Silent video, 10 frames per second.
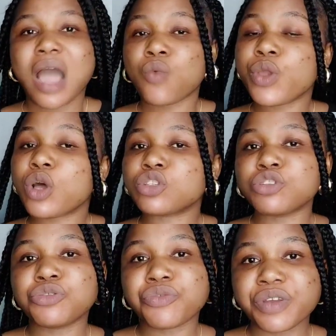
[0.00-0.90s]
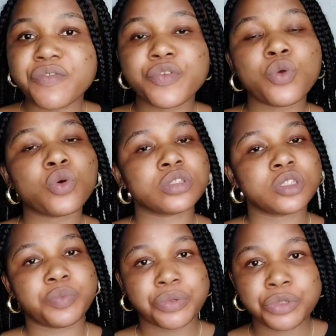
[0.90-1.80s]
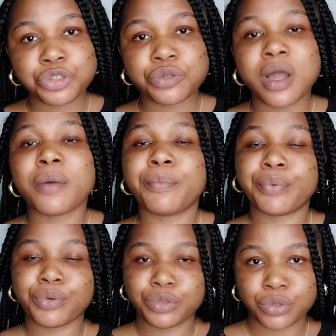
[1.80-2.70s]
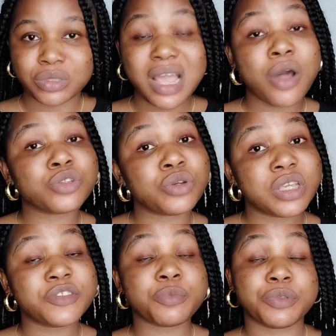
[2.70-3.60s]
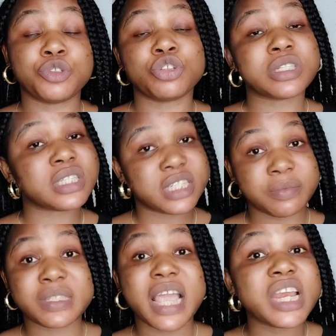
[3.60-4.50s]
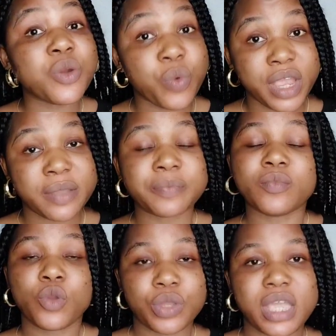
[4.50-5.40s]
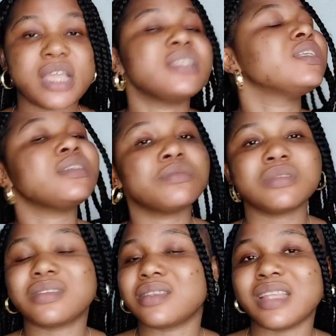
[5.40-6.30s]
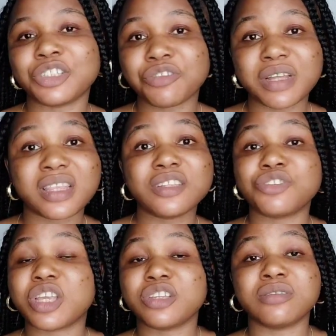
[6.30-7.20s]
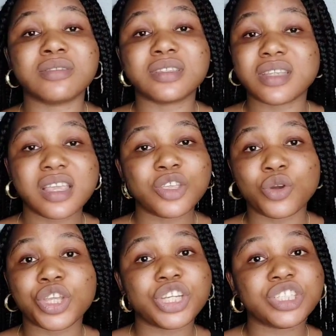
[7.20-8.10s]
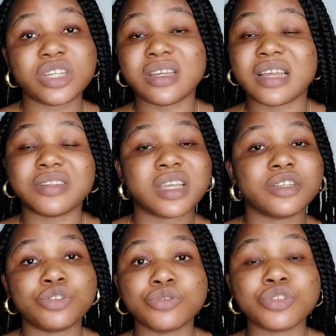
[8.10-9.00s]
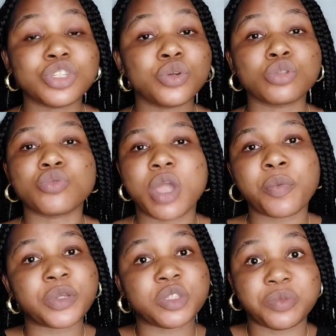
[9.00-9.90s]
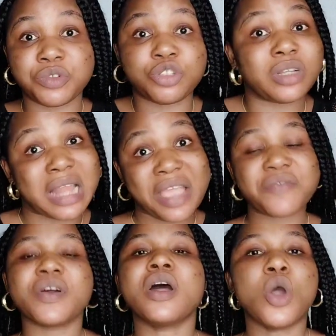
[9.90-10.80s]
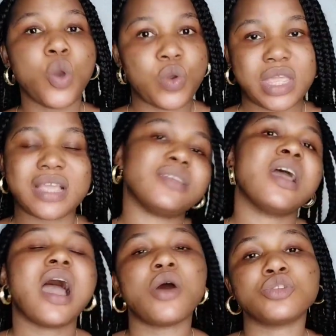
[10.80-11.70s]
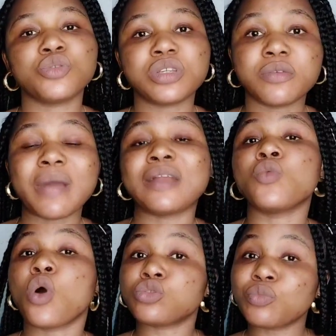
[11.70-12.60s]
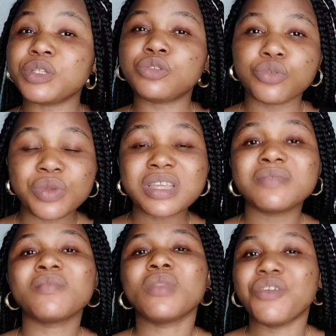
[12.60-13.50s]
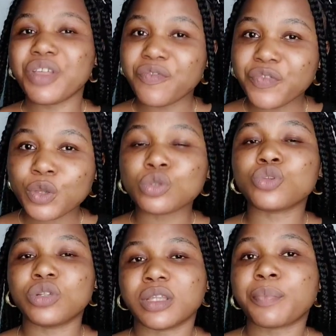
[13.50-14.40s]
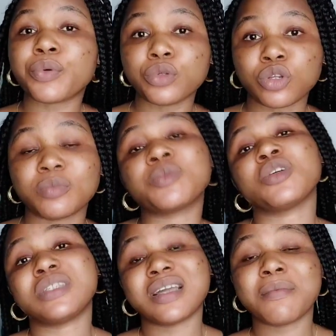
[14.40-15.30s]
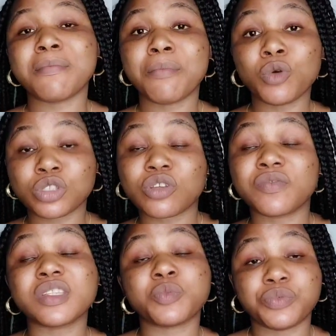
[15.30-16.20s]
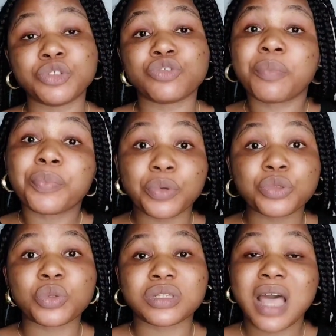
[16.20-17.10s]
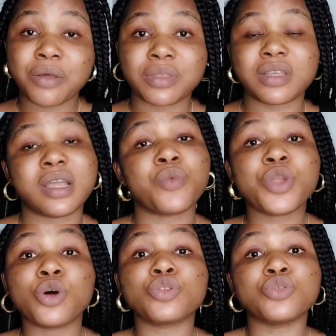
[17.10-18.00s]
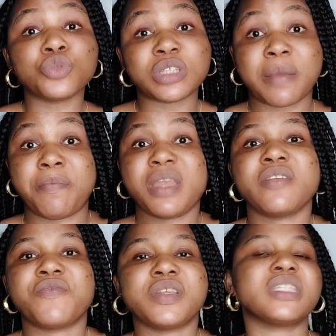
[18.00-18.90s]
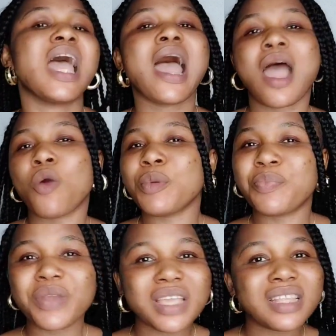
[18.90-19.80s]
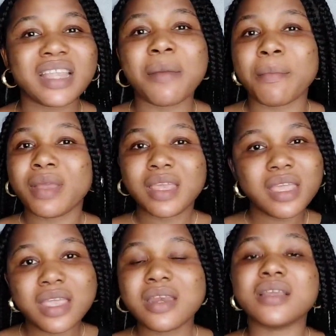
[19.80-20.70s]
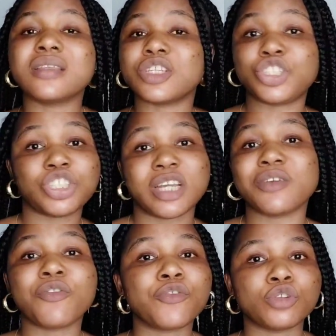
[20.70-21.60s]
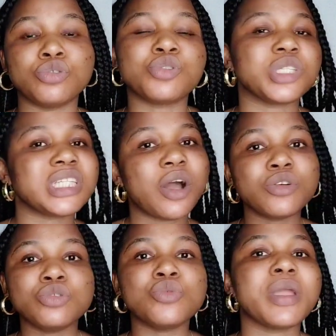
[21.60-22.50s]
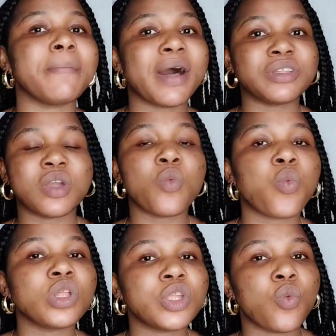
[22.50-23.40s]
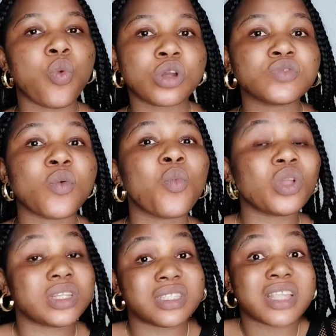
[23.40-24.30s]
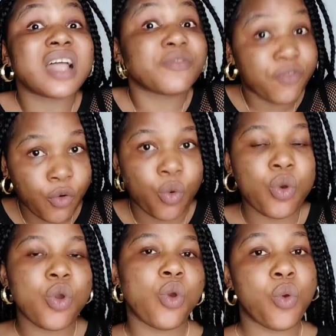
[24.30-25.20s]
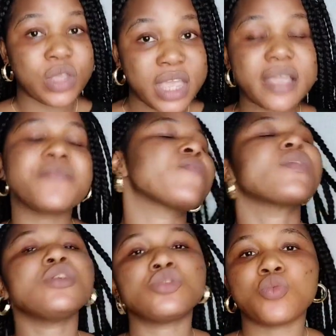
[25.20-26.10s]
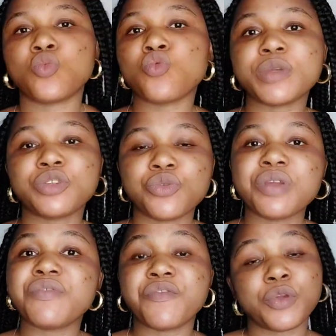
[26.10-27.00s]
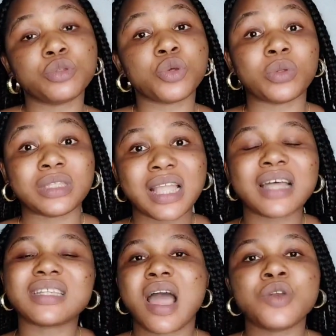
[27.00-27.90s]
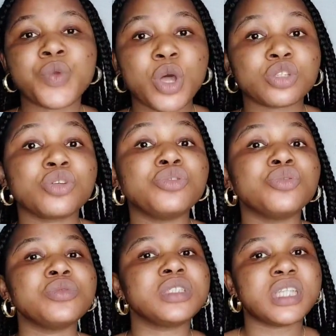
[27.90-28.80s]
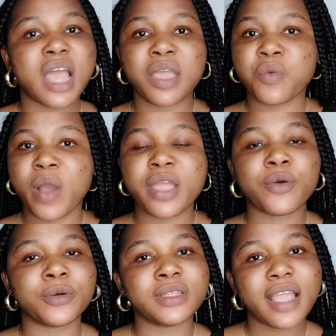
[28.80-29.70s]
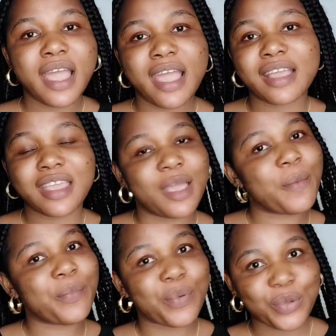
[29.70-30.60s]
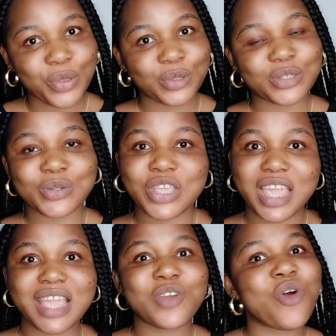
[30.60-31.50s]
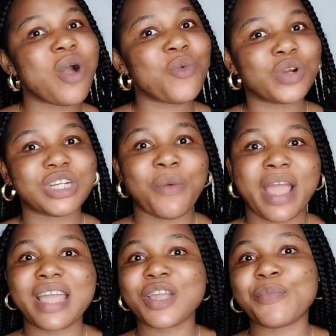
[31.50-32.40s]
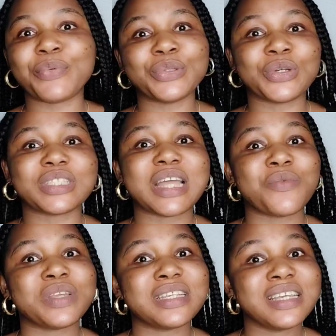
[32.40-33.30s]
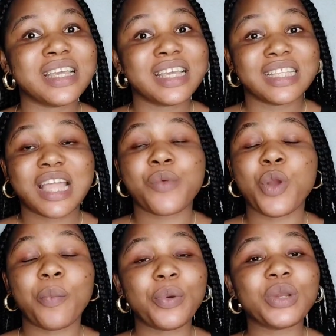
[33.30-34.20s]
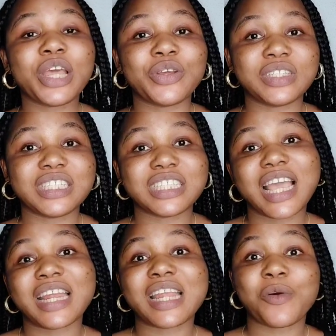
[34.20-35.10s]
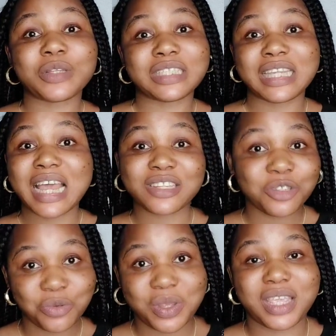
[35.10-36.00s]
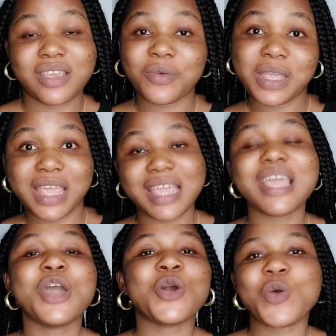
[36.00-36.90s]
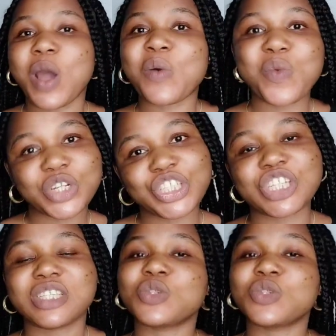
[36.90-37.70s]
And we also do review on spiritual products. I also give spiritual tips anyway, okay? The natural things you can see in your kitchen that you can use, you know, to help your spiritual life, okay? I also give and also be doing reviews on the product because there are most of the spiritual products out there that we all don't know their benefits. I'll be bringing them in this channel for you to tell you about them, what they work for, what they stand for. Okay, so we'll be doing reviews on that, and we also do DIY on hair care products. Okay, go and watch our hair care products that we uploaded on this channel, that was last week. Okay, go and watch it.